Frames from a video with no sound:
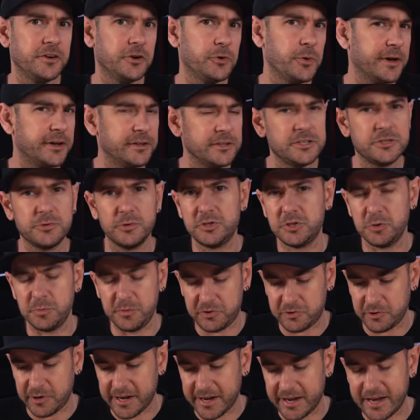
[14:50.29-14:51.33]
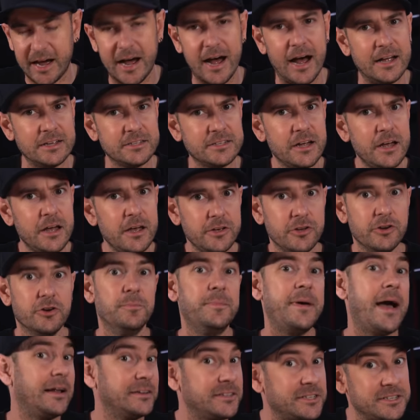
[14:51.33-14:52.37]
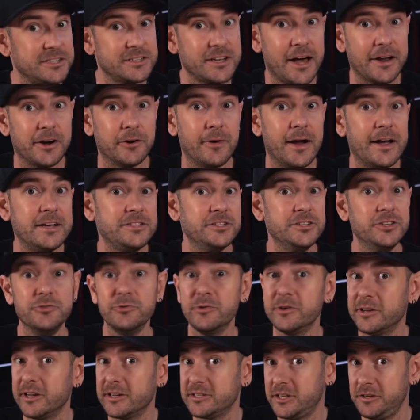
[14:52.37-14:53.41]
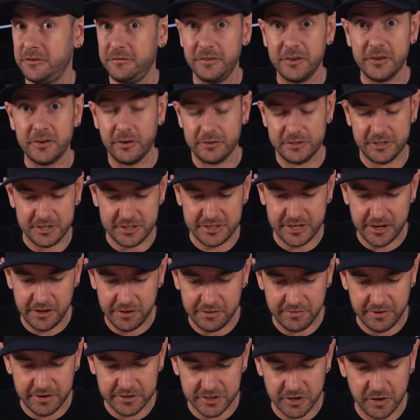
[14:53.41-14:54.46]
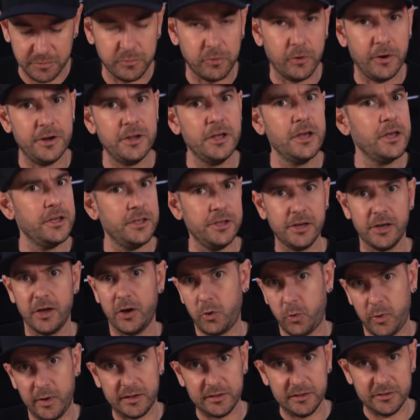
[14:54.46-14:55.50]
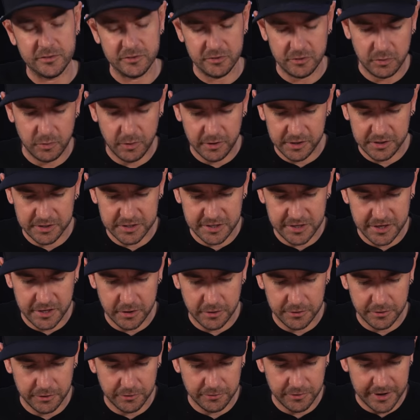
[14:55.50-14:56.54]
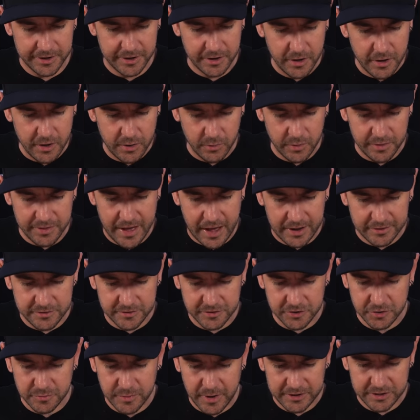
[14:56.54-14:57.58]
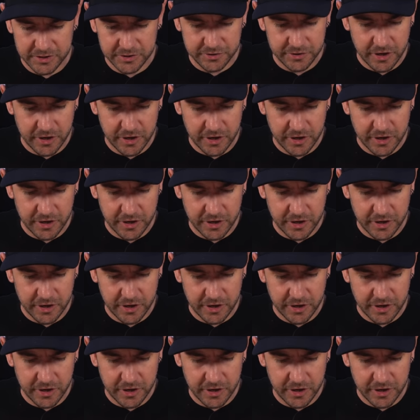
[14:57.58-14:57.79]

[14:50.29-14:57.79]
you're quickly switching between cars, you're about to start a race and you realize that you forgot to set your threshold point, you can quickly do it while you're sitting on the grid without too much